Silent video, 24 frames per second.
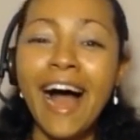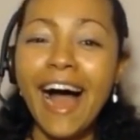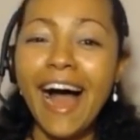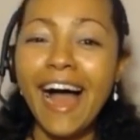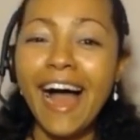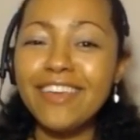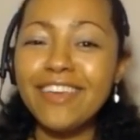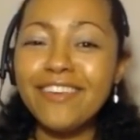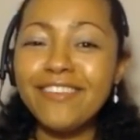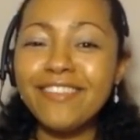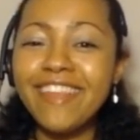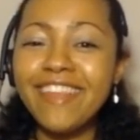
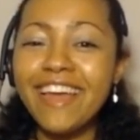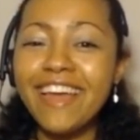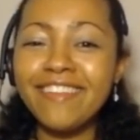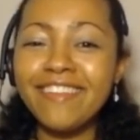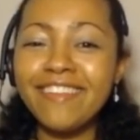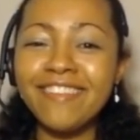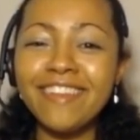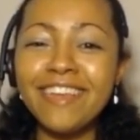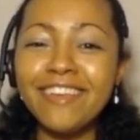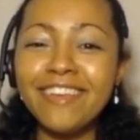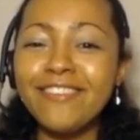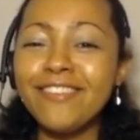I use that
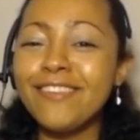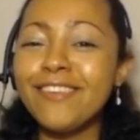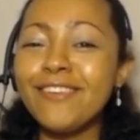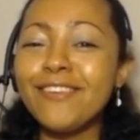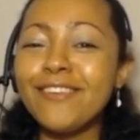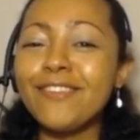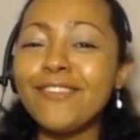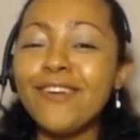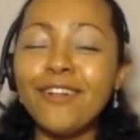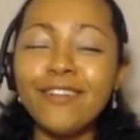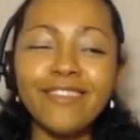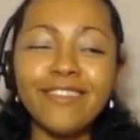as an
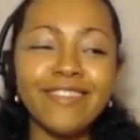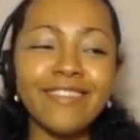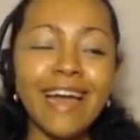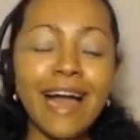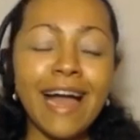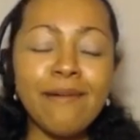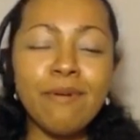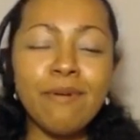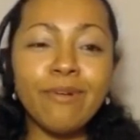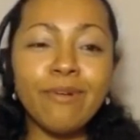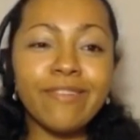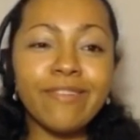excuse all the
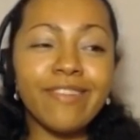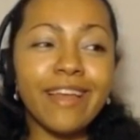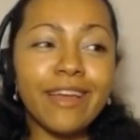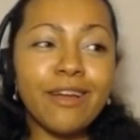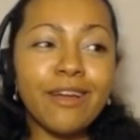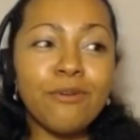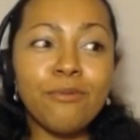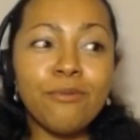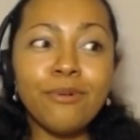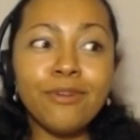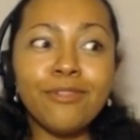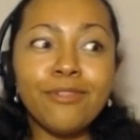time. I was like,
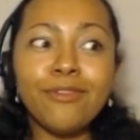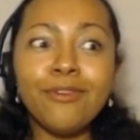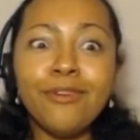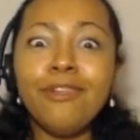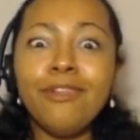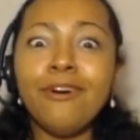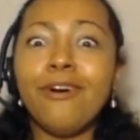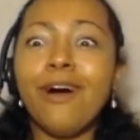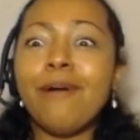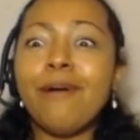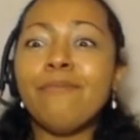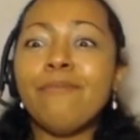"What do you
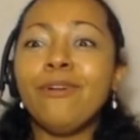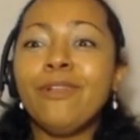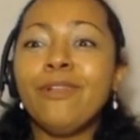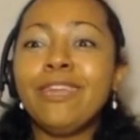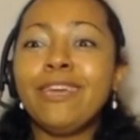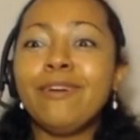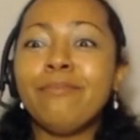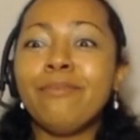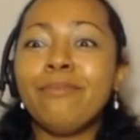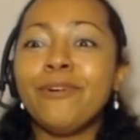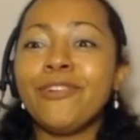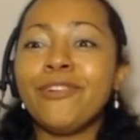know? I'm
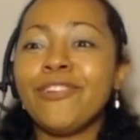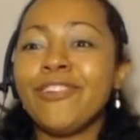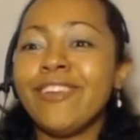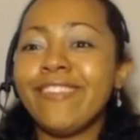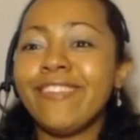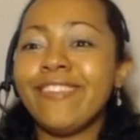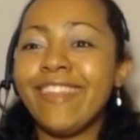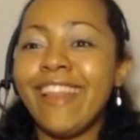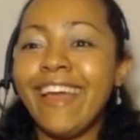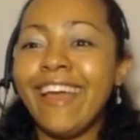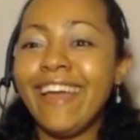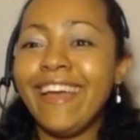only a
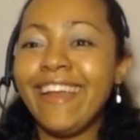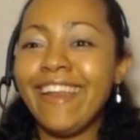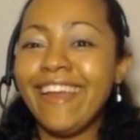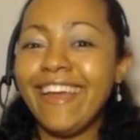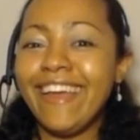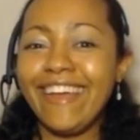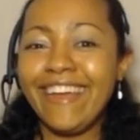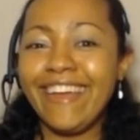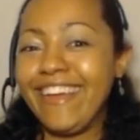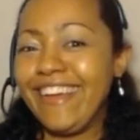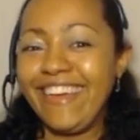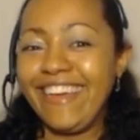Portuguese
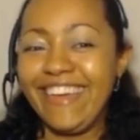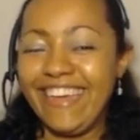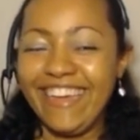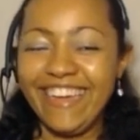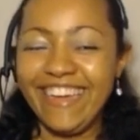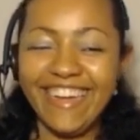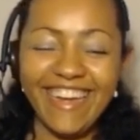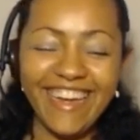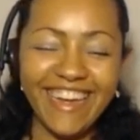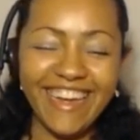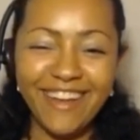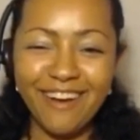lady,"
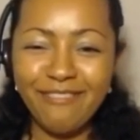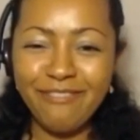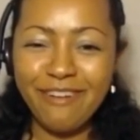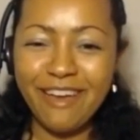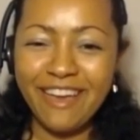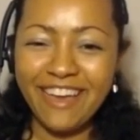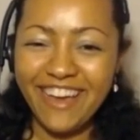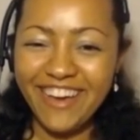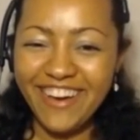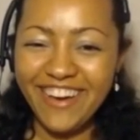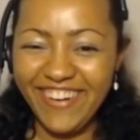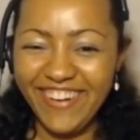and off I
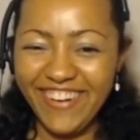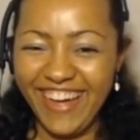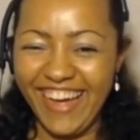go.